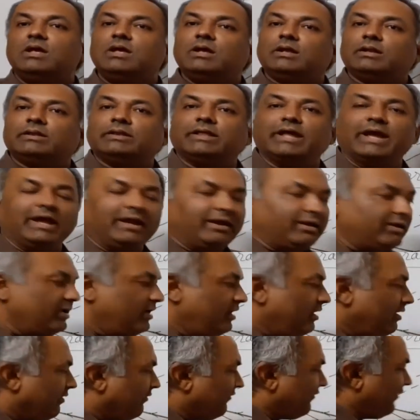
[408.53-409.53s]
then
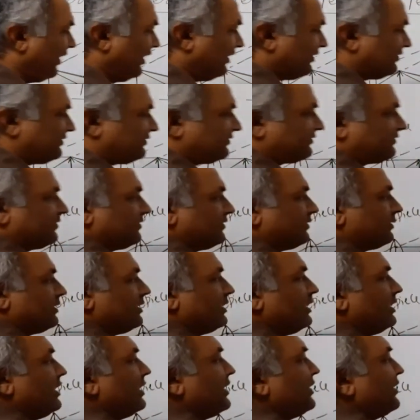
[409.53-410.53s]
first,
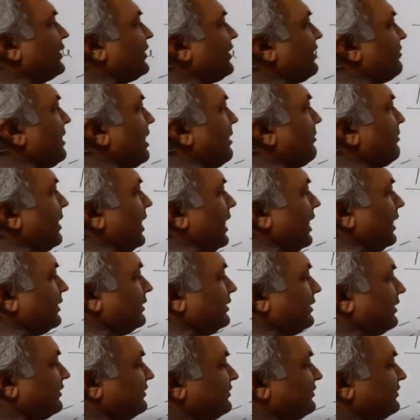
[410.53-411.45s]
remember this